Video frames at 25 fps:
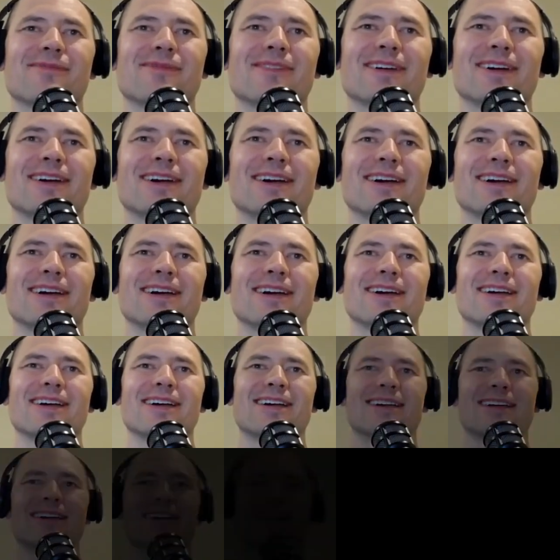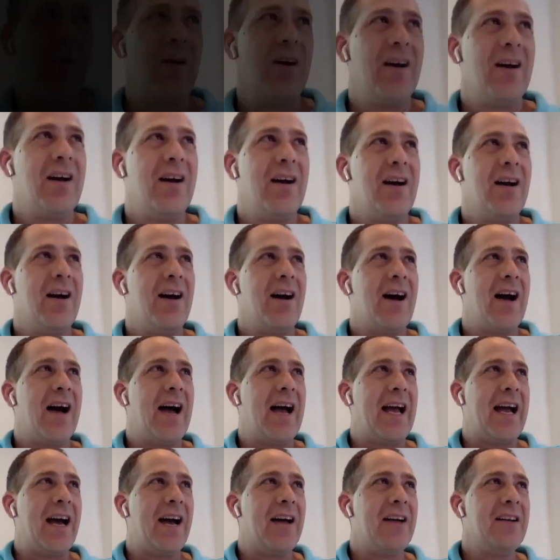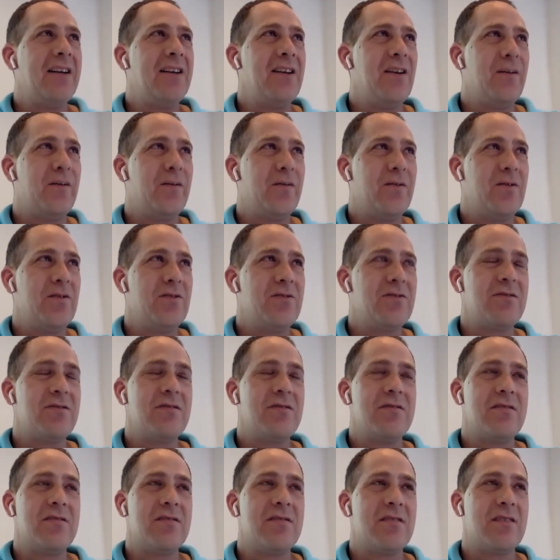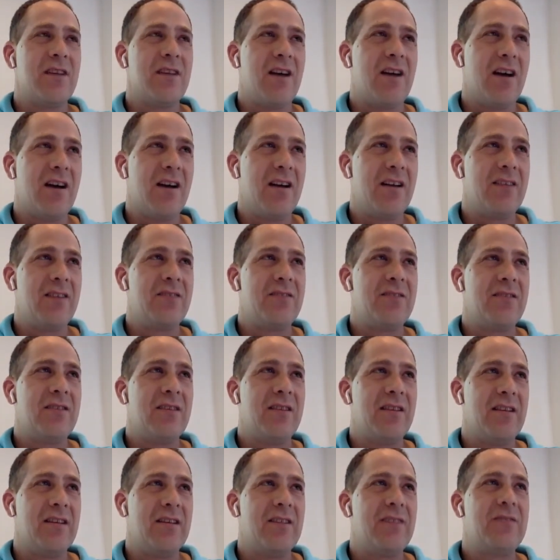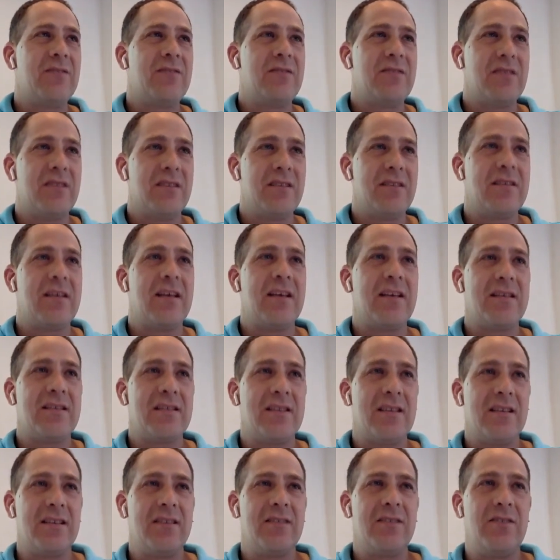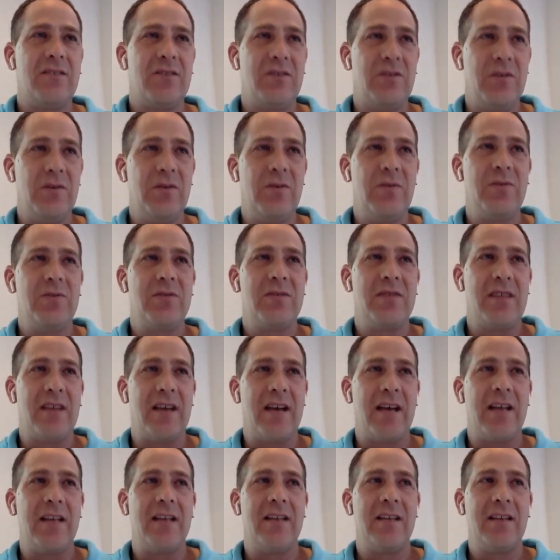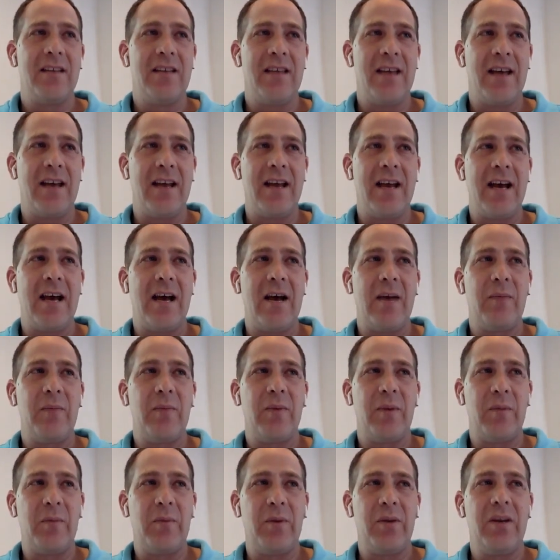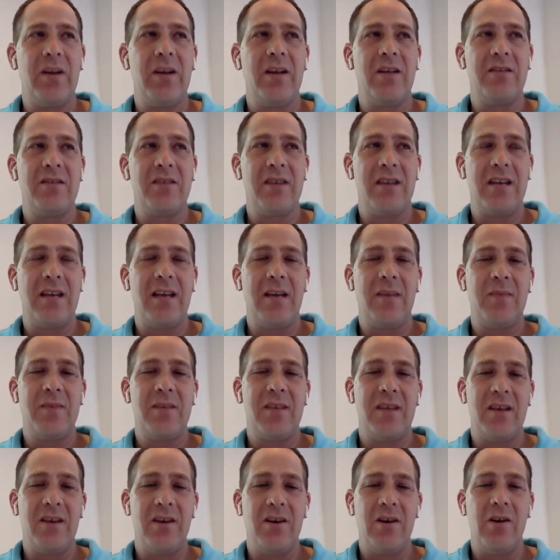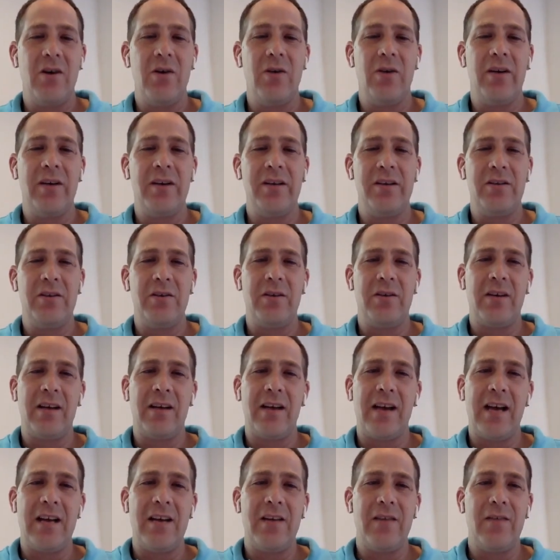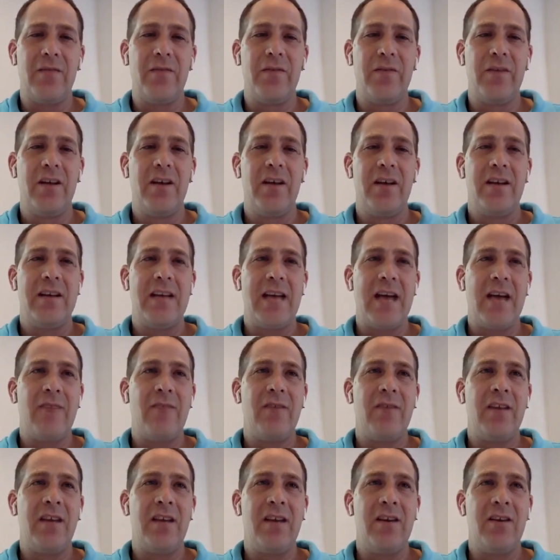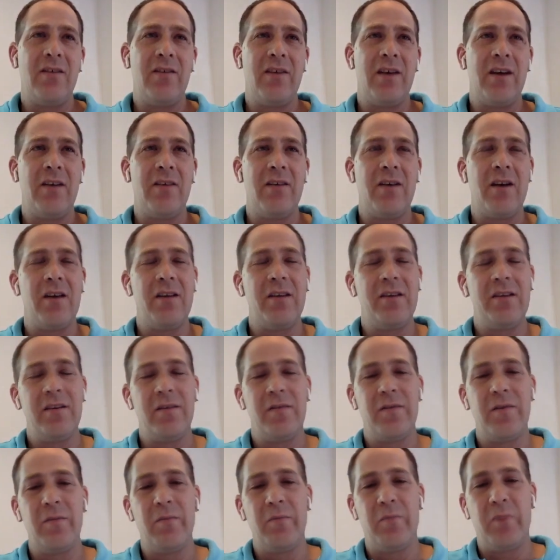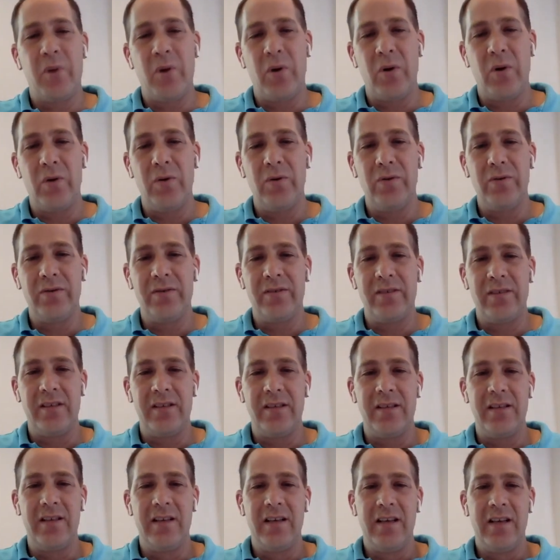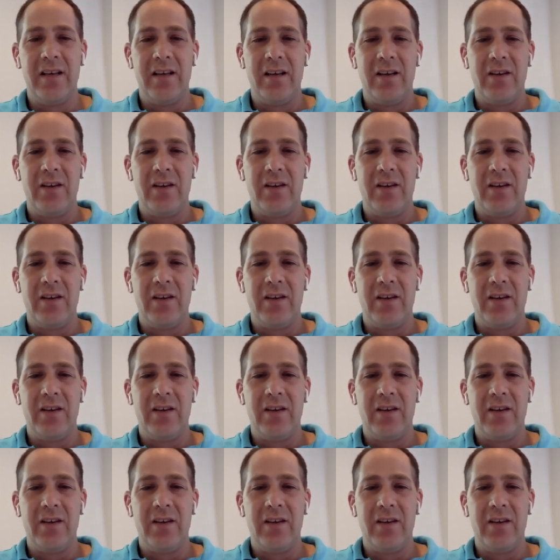Yep. So I got enough users to test it, to use that app. I put it on Shiny Apps IO, and you can kind of navigate around all the different polls and